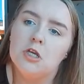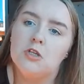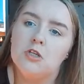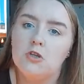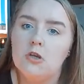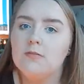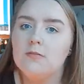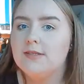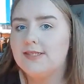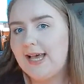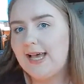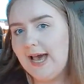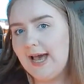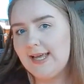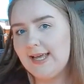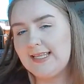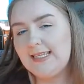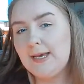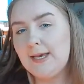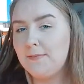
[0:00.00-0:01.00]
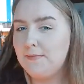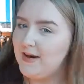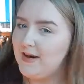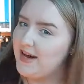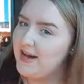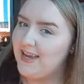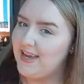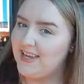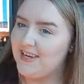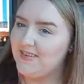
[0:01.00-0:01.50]
So I'm sad.
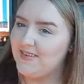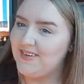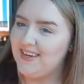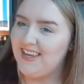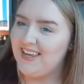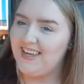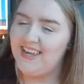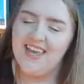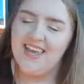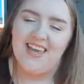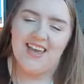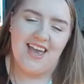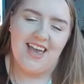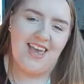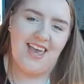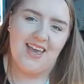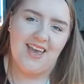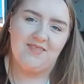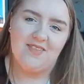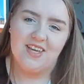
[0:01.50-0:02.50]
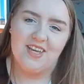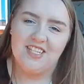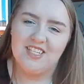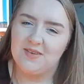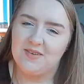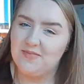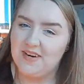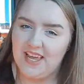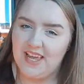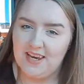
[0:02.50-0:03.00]
But anyway, I'm going to
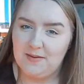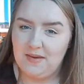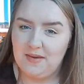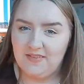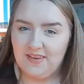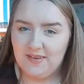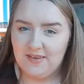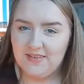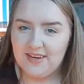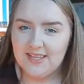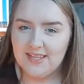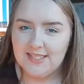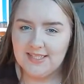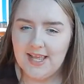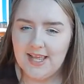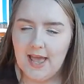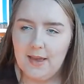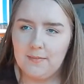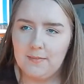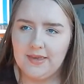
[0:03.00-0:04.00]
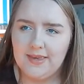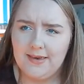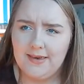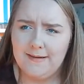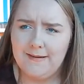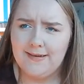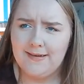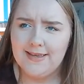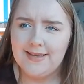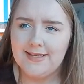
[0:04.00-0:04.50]
jump right in at my favourites
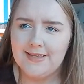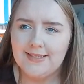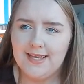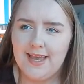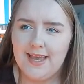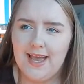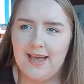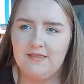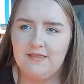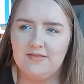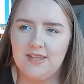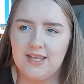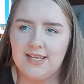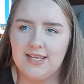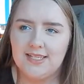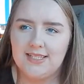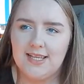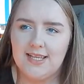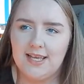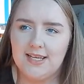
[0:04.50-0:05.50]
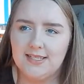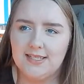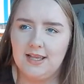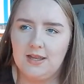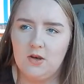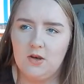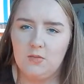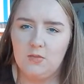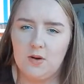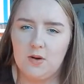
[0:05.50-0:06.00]
because I have like six
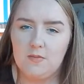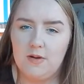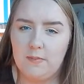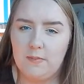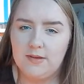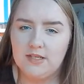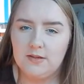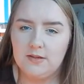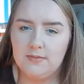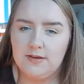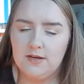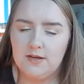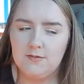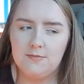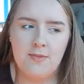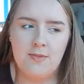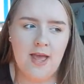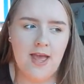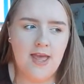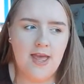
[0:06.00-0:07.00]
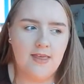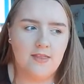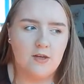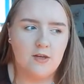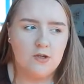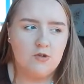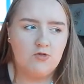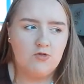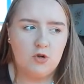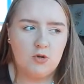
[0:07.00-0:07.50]
newborn puppies in my room.
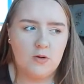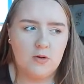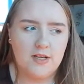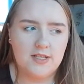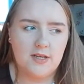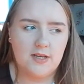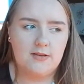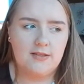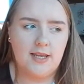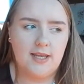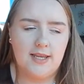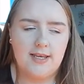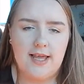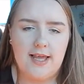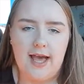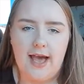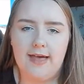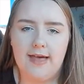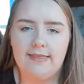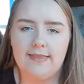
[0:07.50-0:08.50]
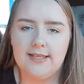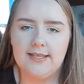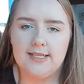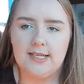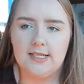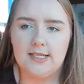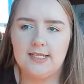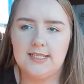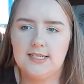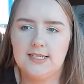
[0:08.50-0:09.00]
There's roadworks outside and the
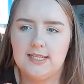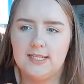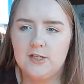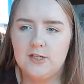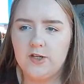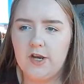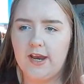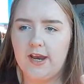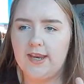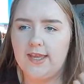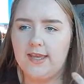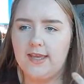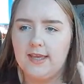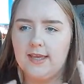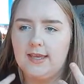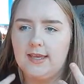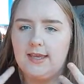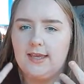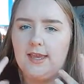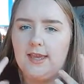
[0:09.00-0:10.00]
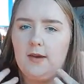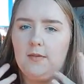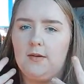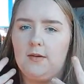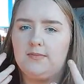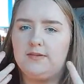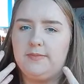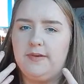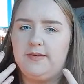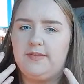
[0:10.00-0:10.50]
sun's like trying to come
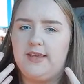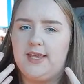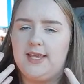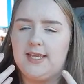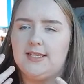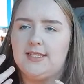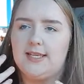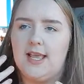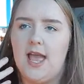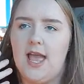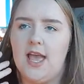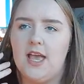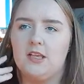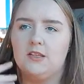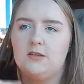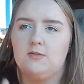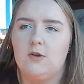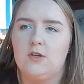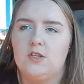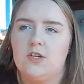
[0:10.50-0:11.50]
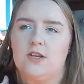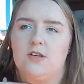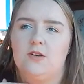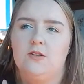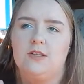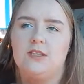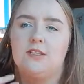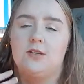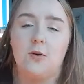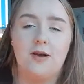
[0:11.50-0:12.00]
up to my face. So I'm going to try and do
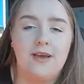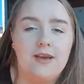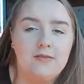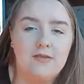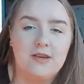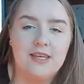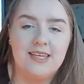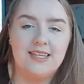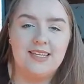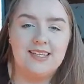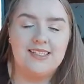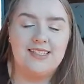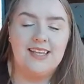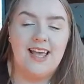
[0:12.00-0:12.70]
this quick for you.